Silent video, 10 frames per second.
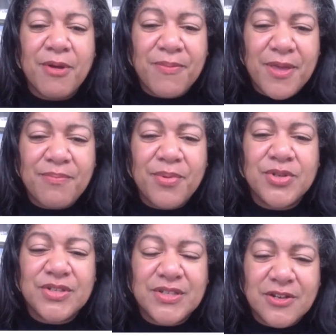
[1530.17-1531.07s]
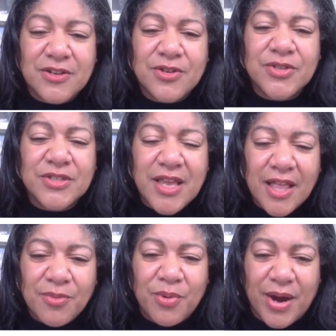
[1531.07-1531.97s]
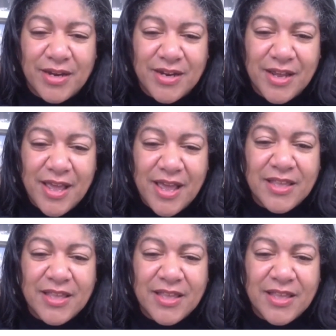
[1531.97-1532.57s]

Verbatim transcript: but people still celebrate